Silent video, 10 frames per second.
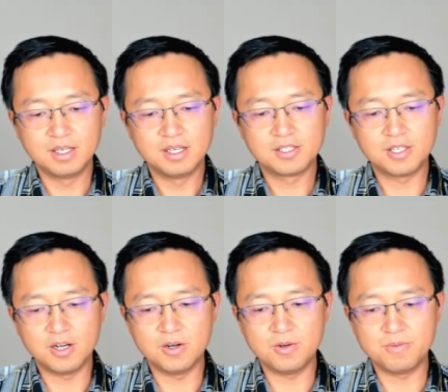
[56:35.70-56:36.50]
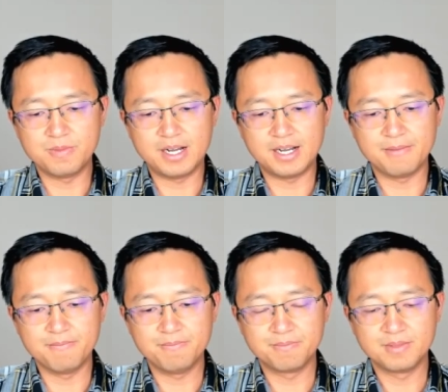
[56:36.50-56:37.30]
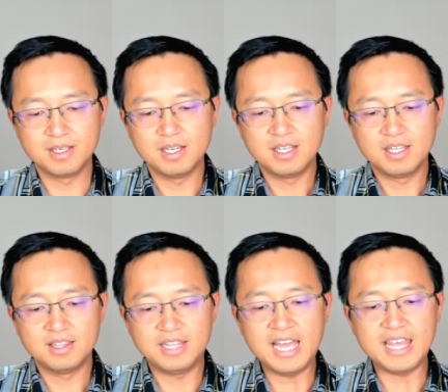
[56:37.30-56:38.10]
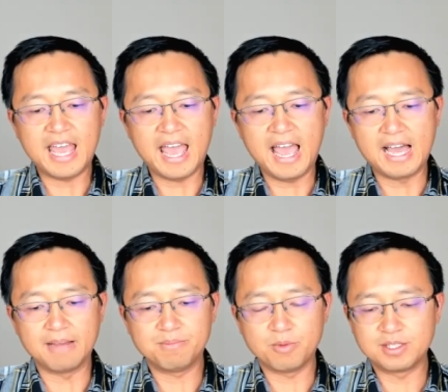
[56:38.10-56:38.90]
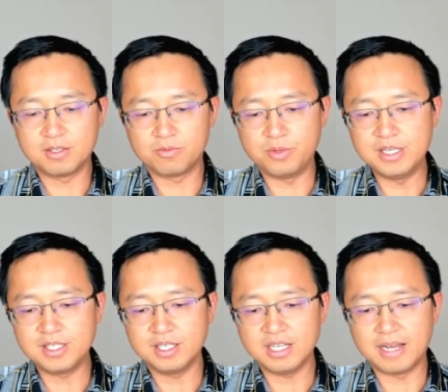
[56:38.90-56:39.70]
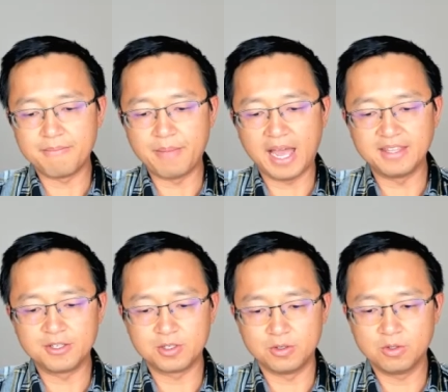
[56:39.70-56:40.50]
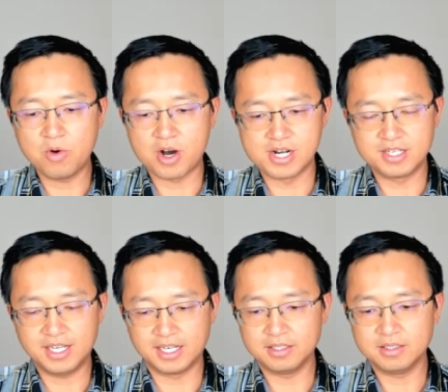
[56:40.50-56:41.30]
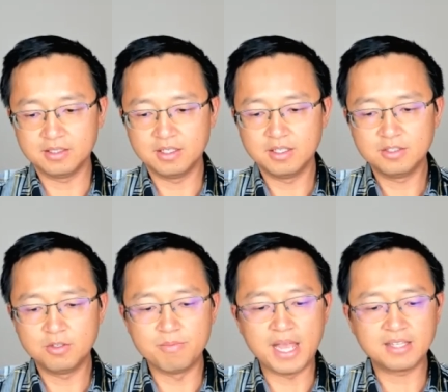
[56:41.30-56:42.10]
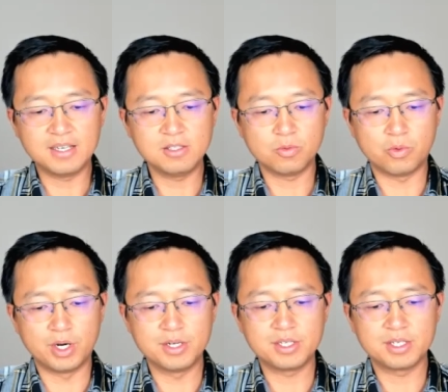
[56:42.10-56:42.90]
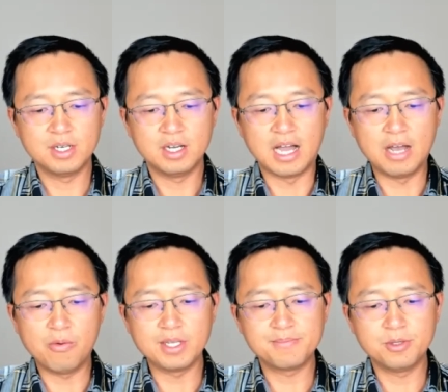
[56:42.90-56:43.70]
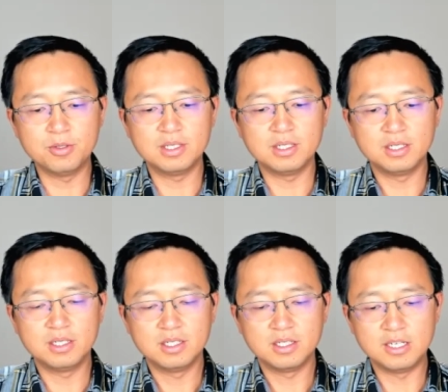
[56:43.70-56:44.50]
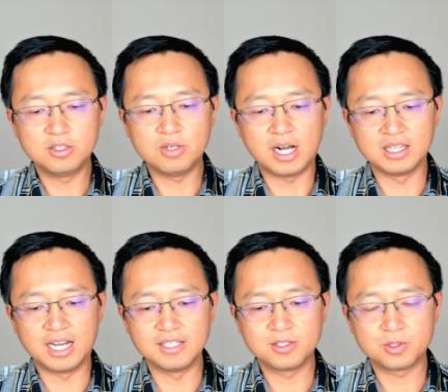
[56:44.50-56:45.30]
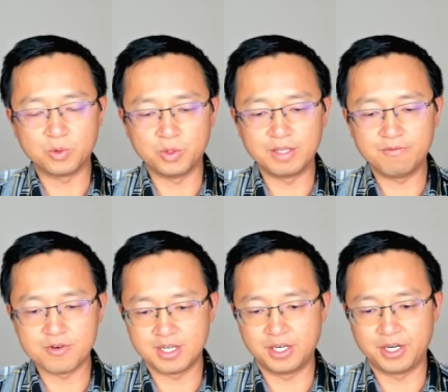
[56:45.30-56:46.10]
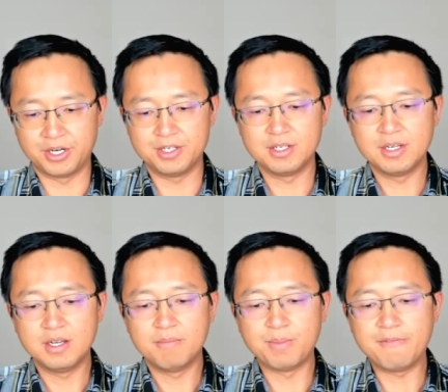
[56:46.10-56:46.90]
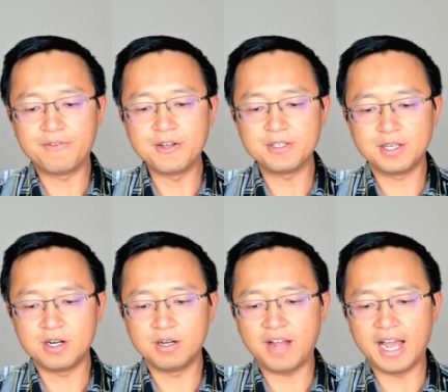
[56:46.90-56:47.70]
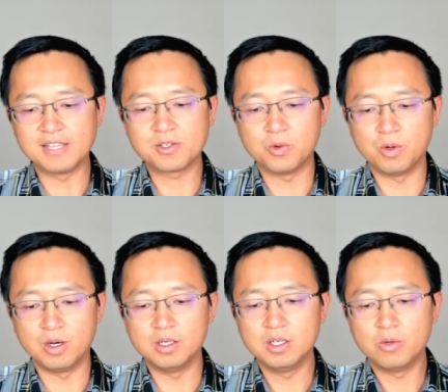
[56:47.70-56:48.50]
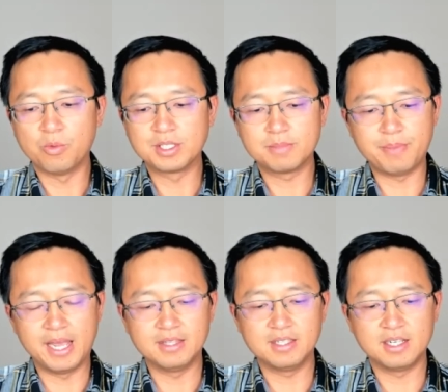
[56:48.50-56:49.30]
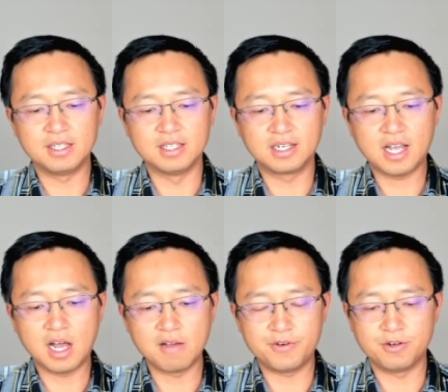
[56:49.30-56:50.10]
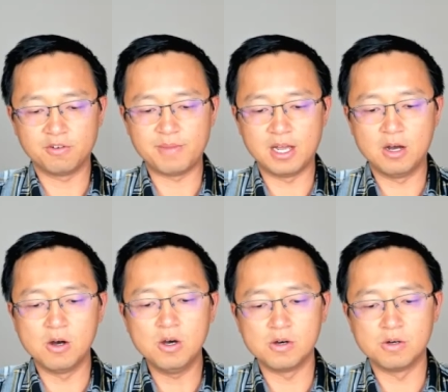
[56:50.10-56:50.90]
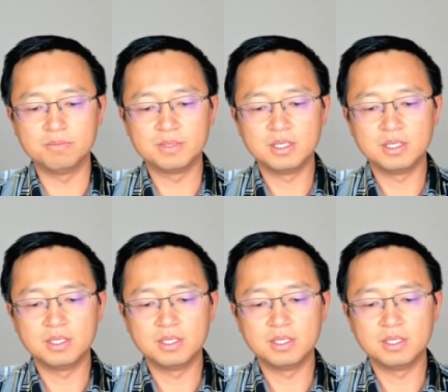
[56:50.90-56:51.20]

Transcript: so um, that app was the reason I managed to quarantine. To make things worse, I was put into online schooling for a year. My first year of high school was spent in the comfort of my own home.